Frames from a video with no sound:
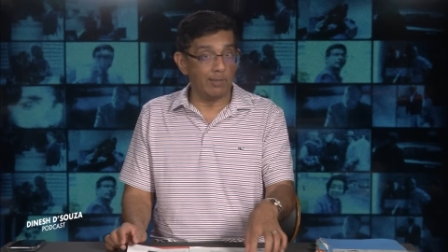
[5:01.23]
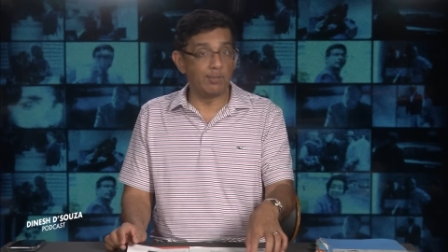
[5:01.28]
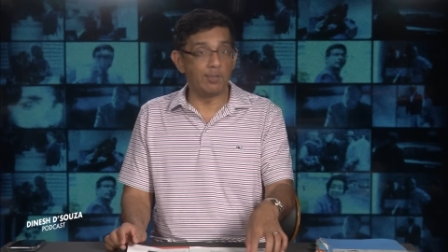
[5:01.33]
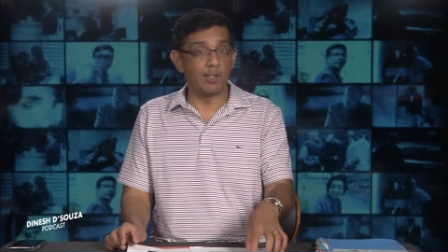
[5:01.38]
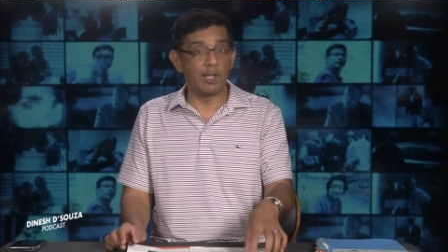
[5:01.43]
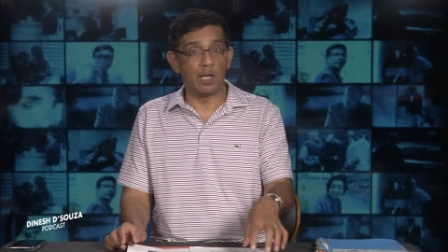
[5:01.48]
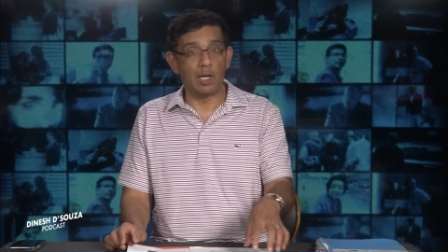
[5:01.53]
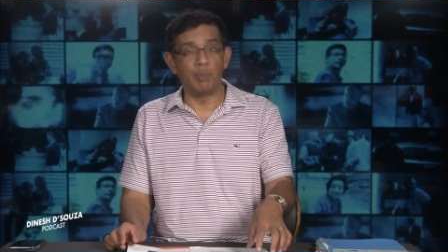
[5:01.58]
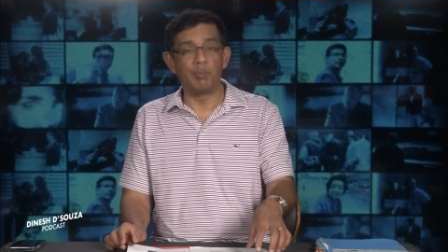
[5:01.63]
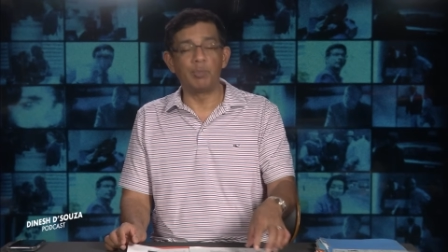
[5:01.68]

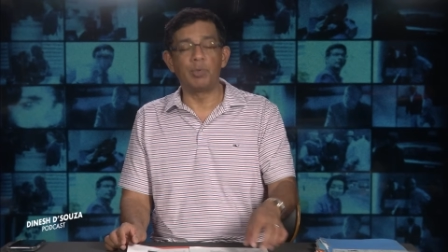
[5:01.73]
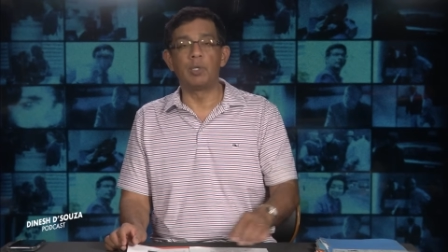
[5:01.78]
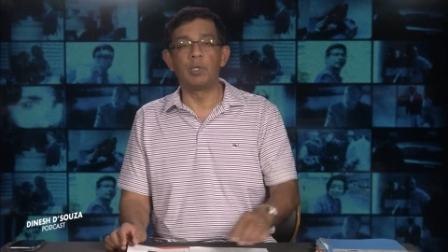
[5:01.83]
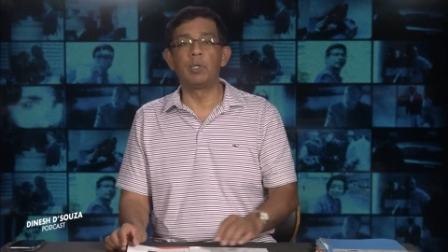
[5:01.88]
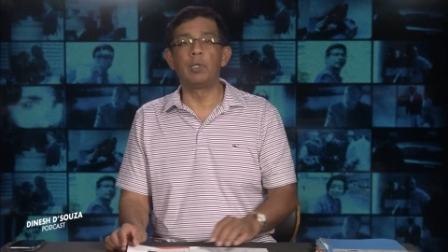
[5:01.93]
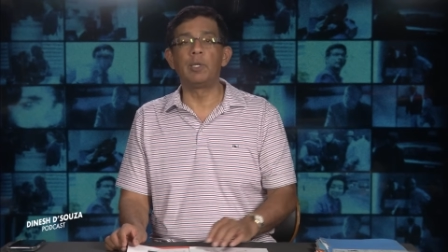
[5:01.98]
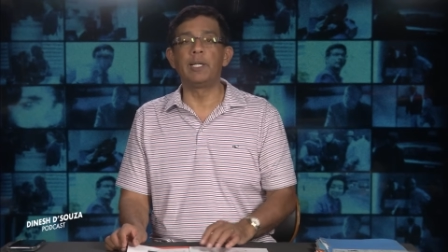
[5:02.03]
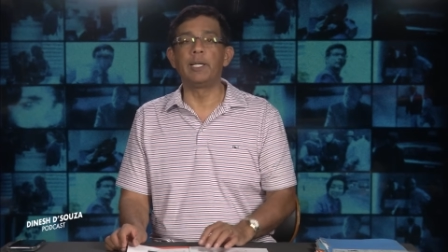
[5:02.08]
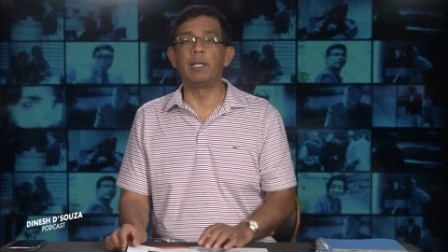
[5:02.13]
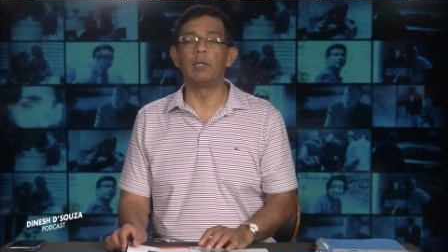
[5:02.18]
set up
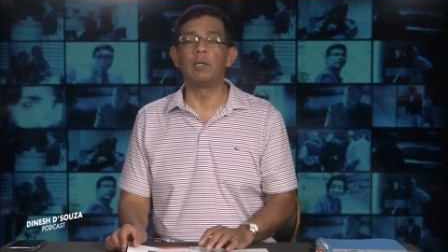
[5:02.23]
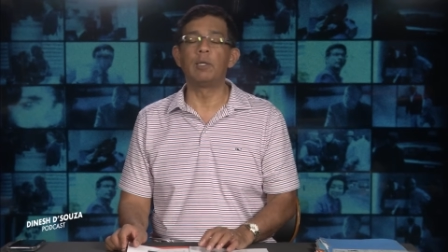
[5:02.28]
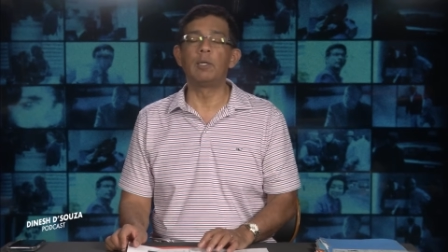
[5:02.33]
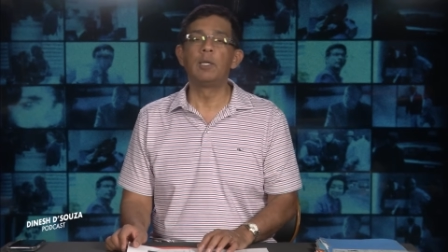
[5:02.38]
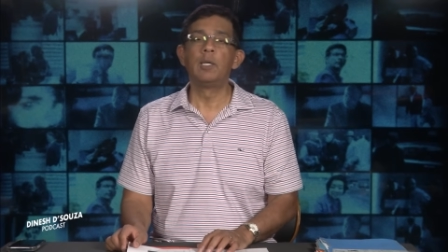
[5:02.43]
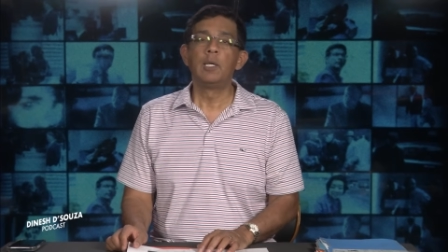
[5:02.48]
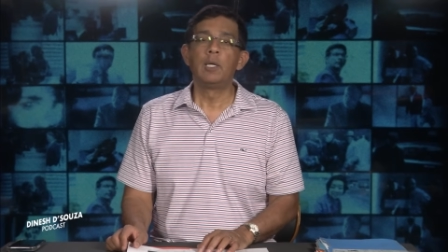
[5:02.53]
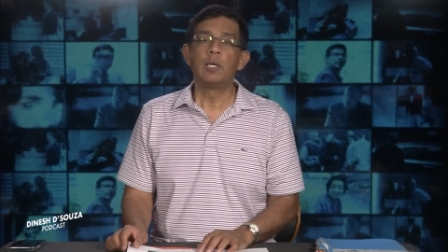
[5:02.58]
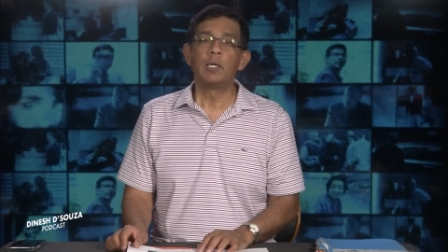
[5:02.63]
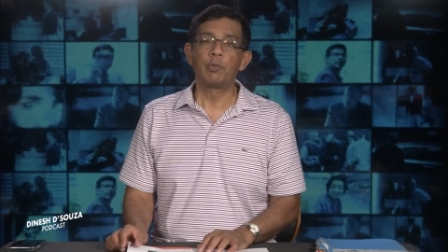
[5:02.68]
earlier
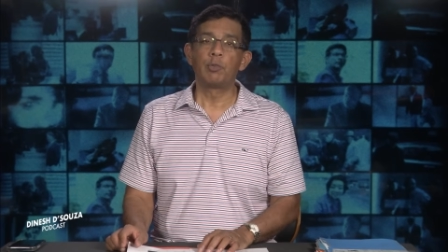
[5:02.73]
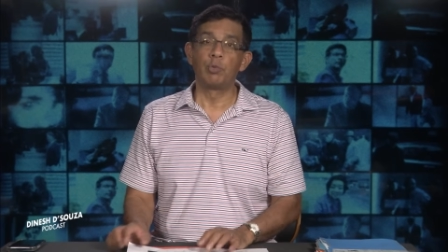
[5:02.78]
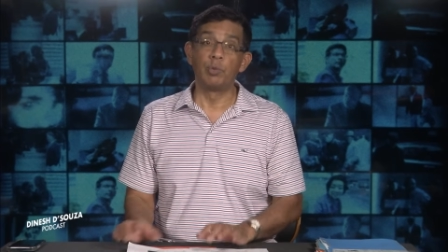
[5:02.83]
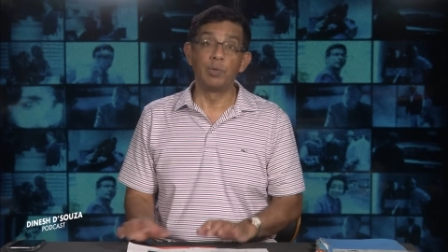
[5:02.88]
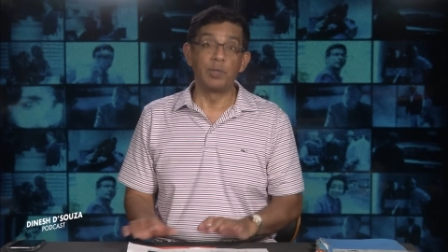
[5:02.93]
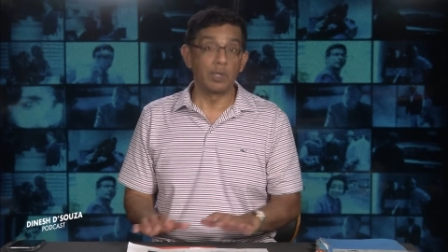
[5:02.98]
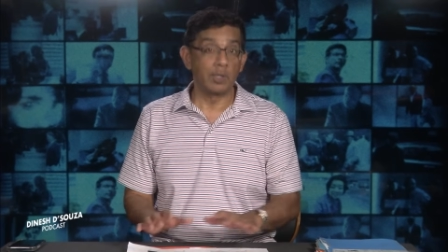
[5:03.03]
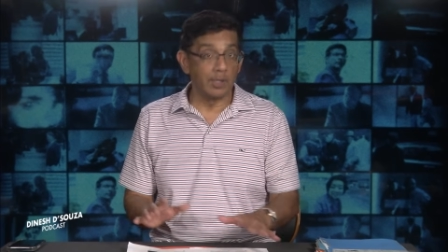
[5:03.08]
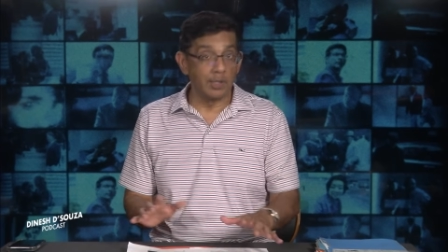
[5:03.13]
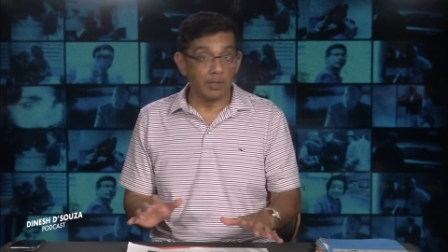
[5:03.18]
through
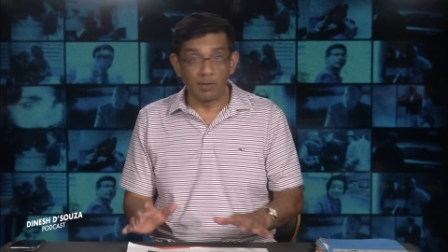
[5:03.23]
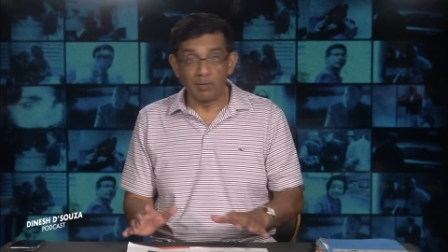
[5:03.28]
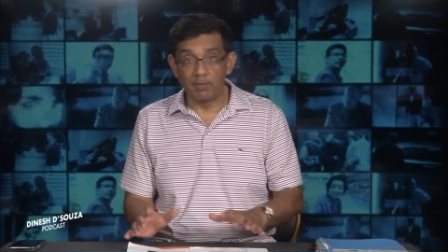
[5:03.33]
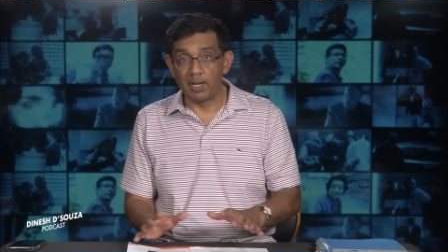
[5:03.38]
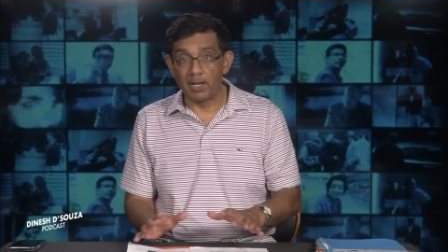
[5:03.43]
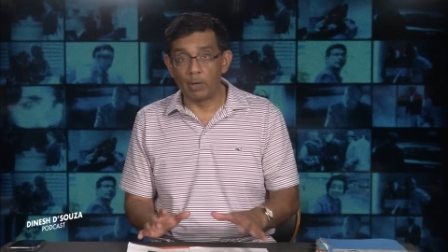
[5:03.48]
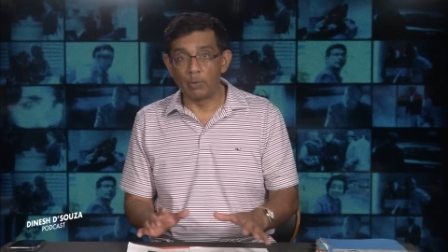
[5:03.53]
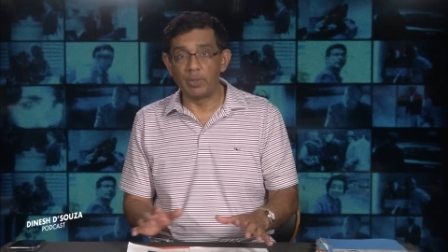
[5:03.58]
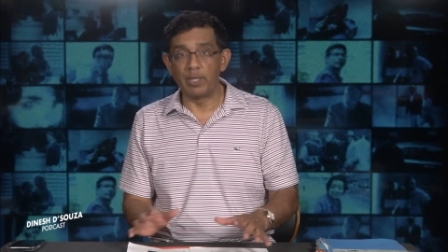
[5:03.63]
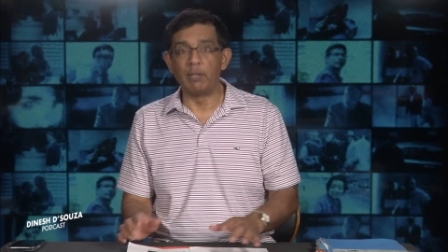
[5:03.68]
the Clinton
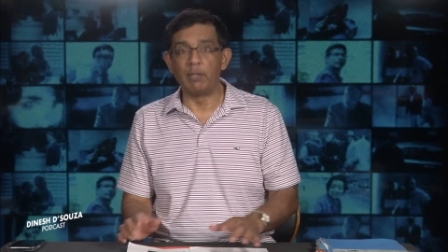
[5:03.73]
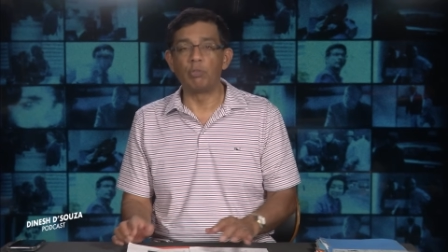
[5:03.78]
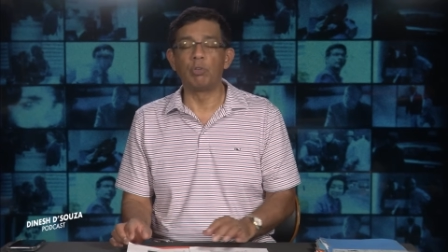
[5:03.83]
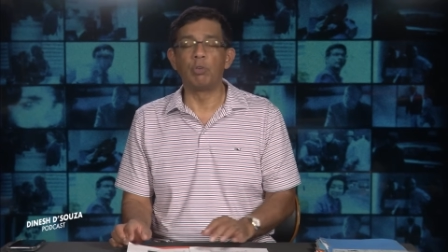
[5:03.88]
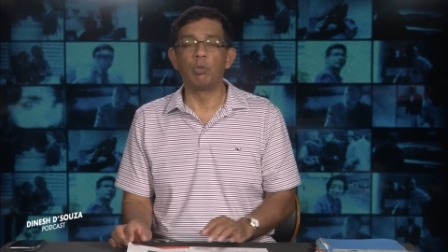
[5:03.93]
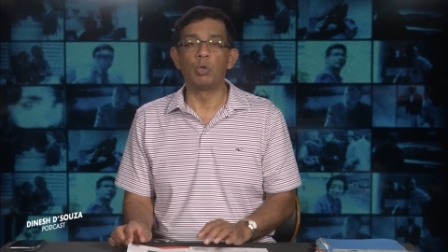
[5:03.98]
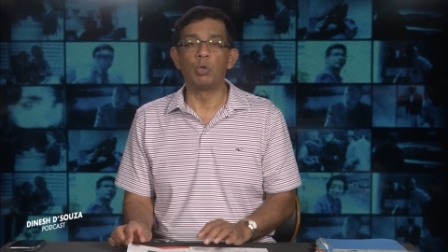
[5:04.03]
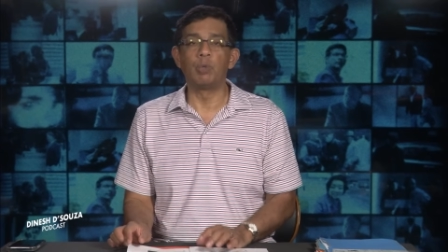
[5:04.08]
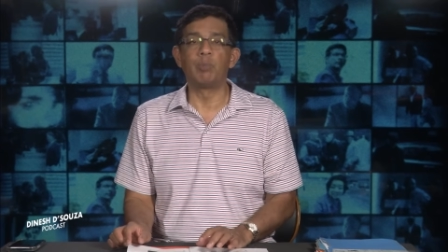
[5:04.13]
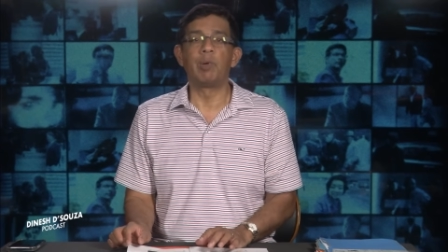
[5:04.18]

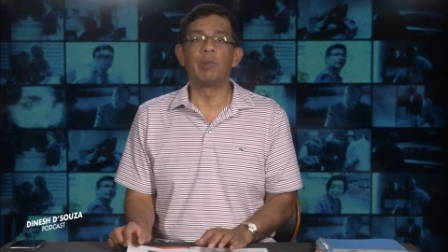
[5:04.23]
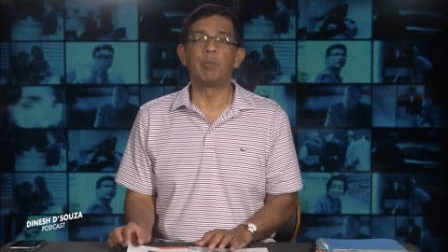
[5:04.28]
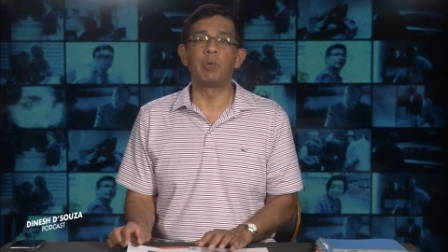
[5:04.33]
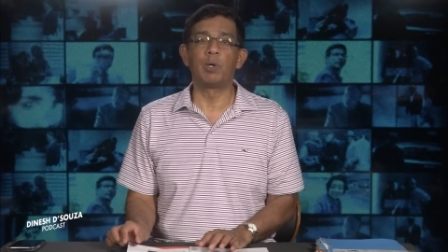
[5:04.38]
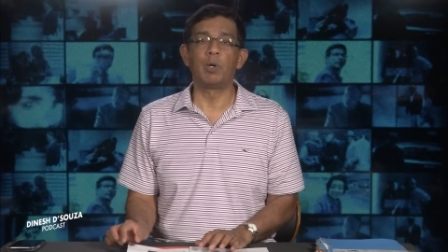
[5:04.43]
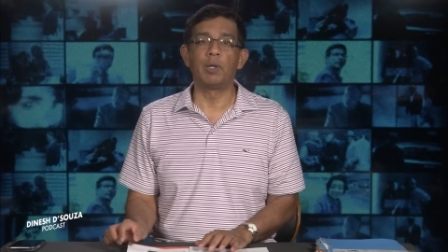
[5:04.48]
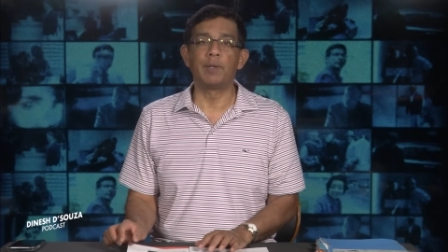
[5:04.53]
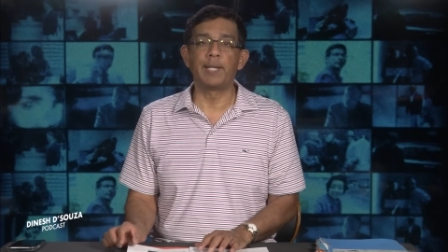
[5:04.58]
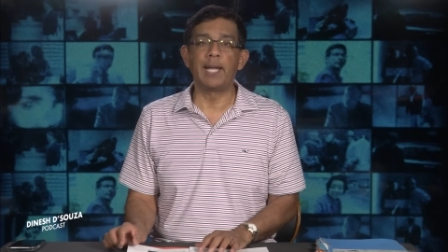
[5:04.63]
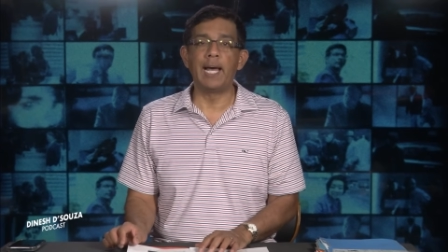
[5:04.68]
Foundation. You
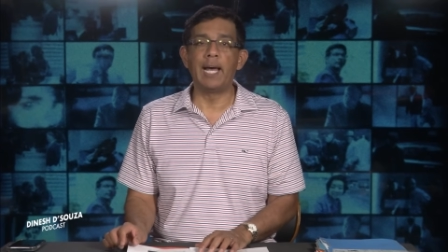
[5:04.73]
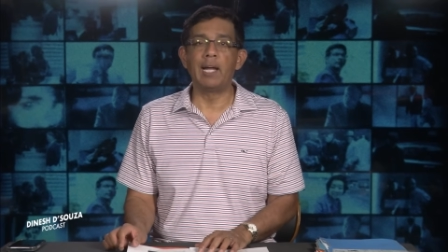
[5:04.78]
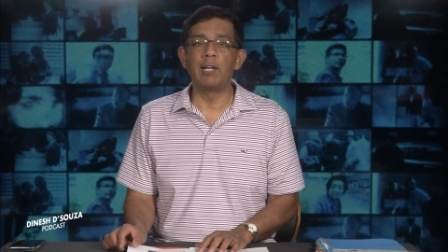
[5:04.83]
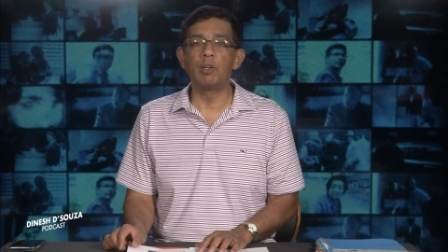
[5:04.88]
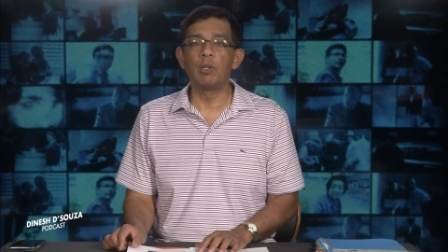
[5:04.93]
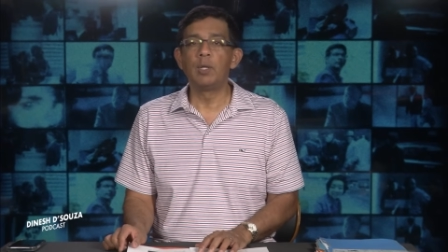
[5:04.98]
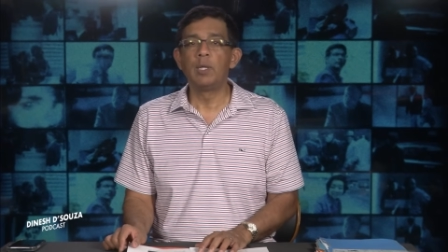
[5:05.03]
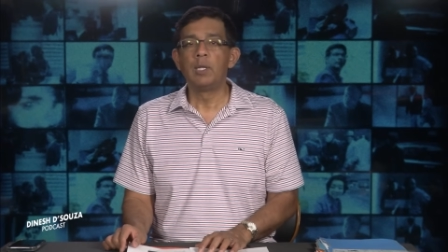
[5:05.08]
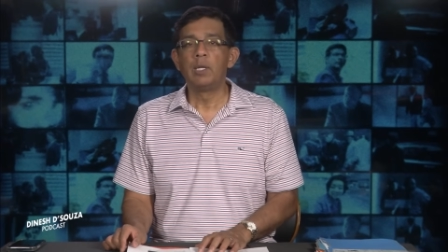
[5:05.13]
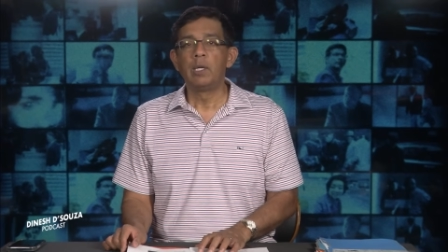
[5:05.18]
remember all that.